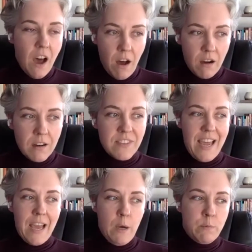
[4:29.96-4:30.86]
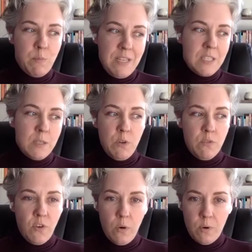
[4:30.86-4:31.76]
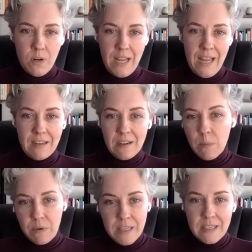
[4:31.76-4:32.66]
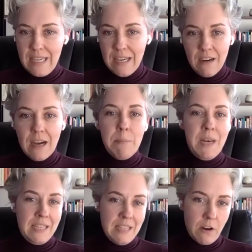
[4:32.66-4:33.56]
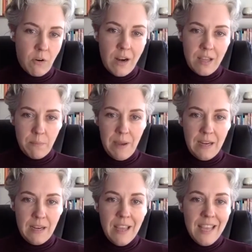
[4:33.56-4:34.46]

All of that helped me to move forward and completely eliminate that chronic pain.